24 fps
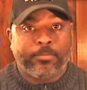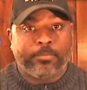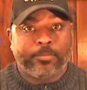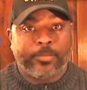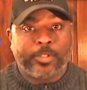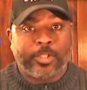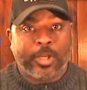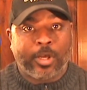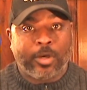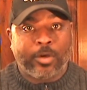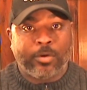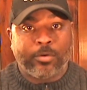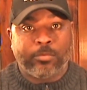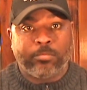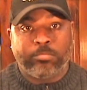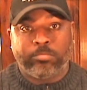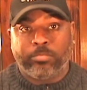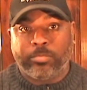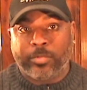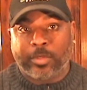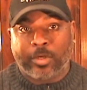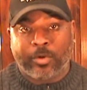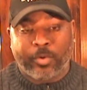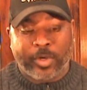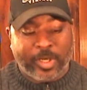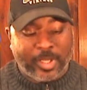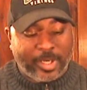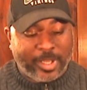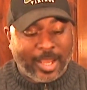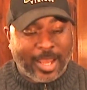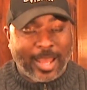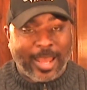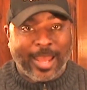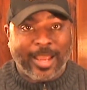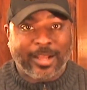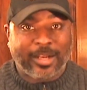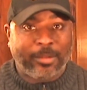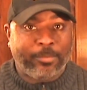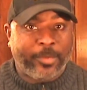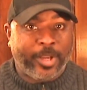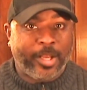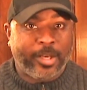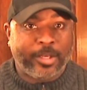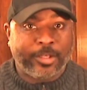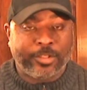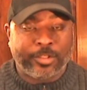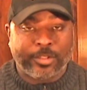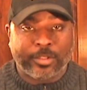So quickly got
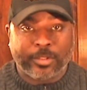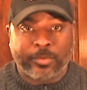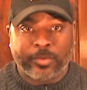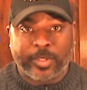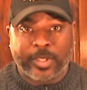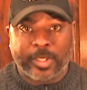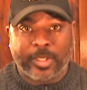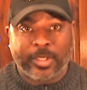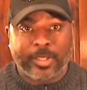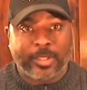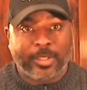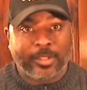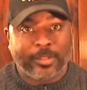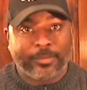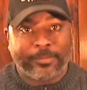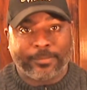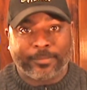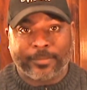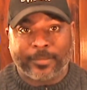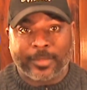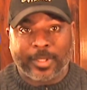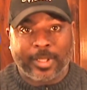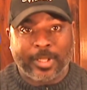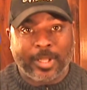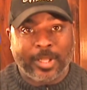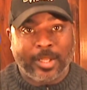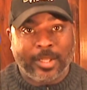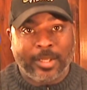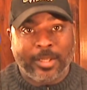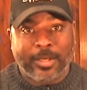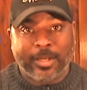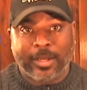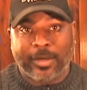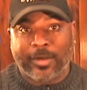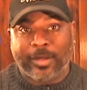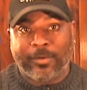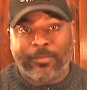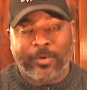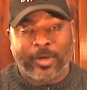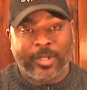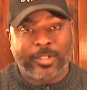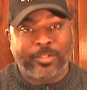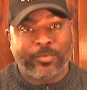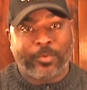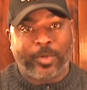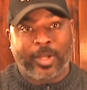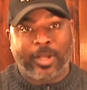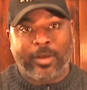acclimated to it. You know, it
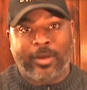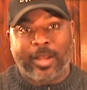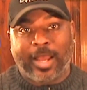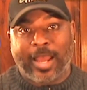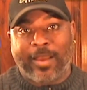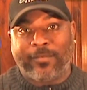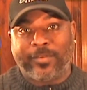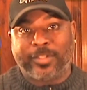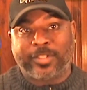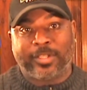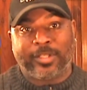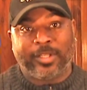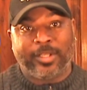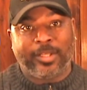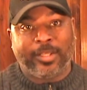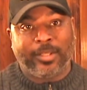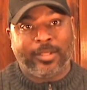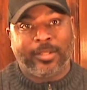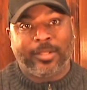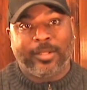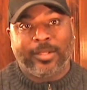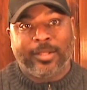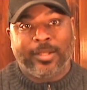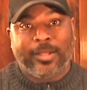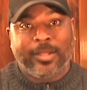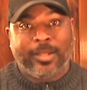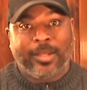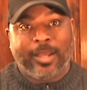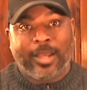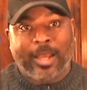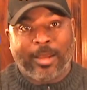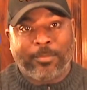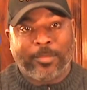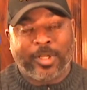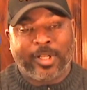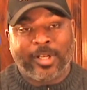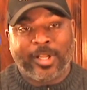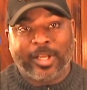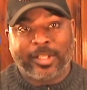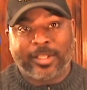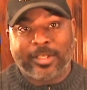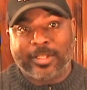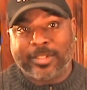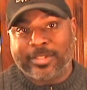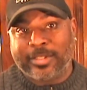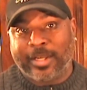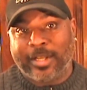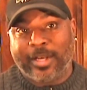runs well. Obviously, I'm
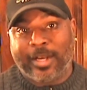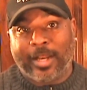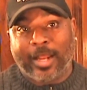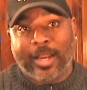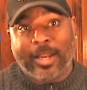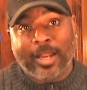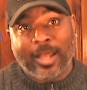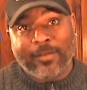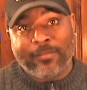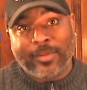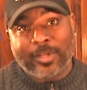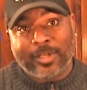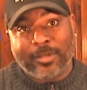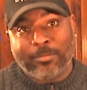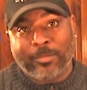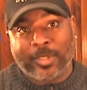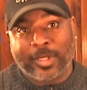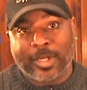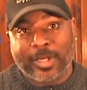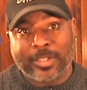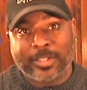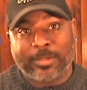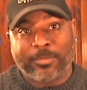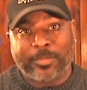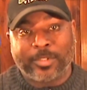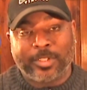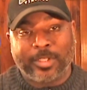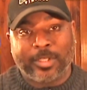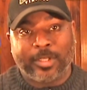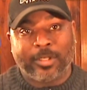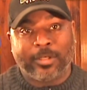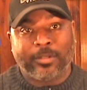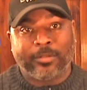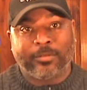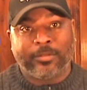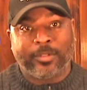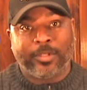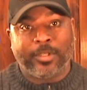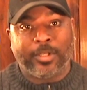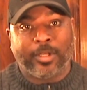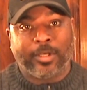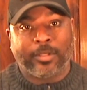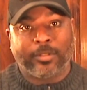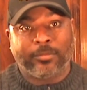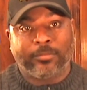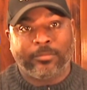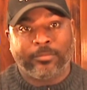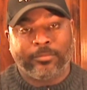neglecting to say that I love it because I'm still, you
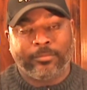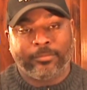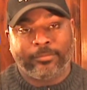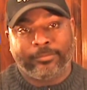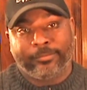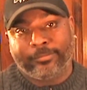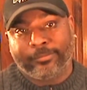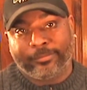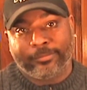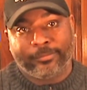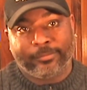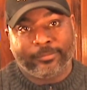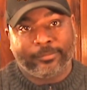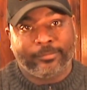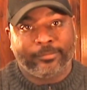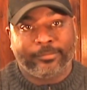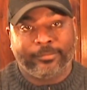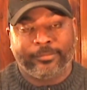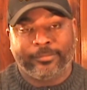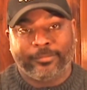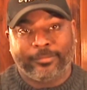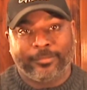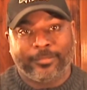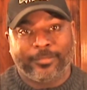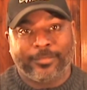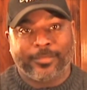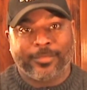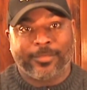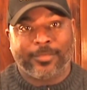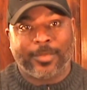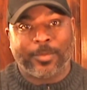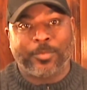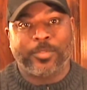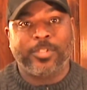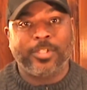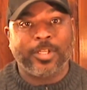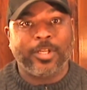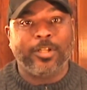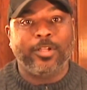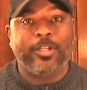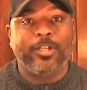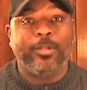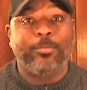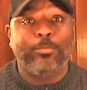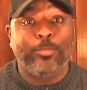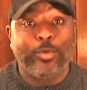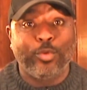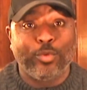know, I'm still
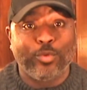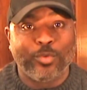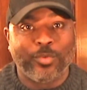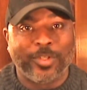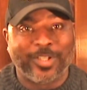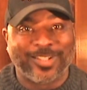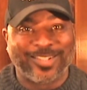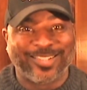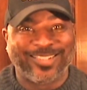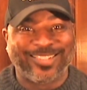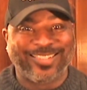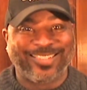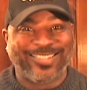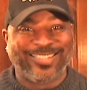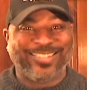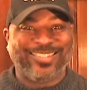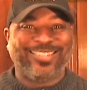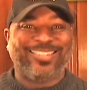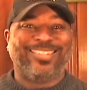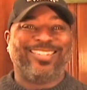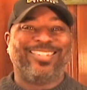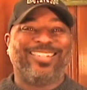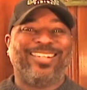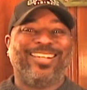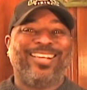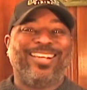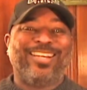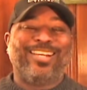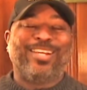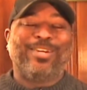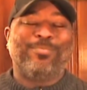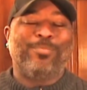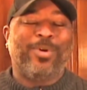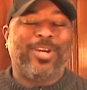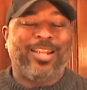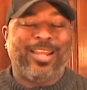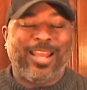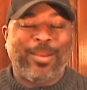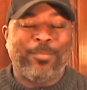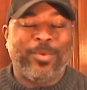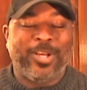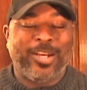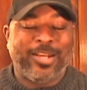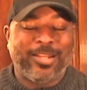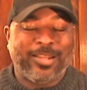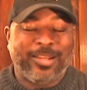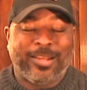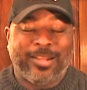in the mood. But I
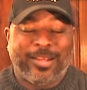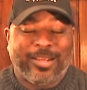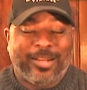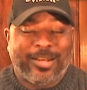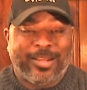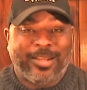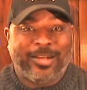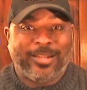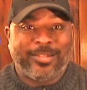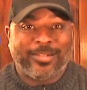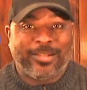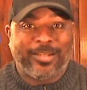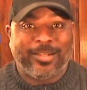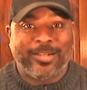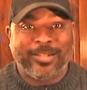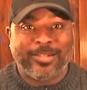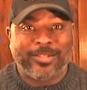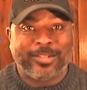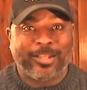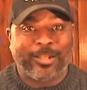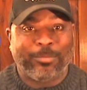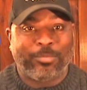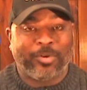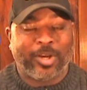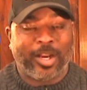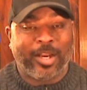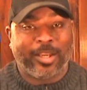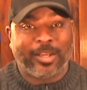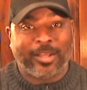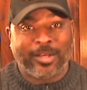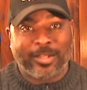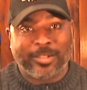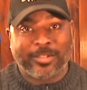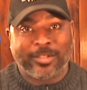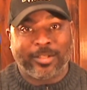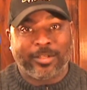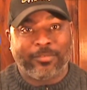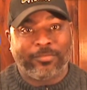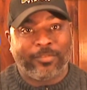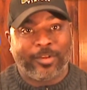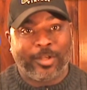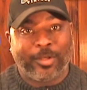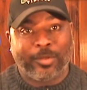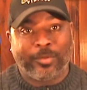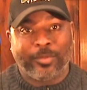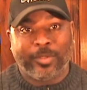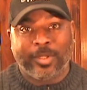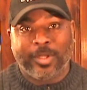mean, it is a good product. It is a good
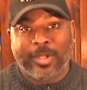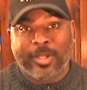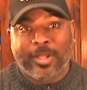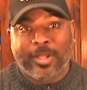phone.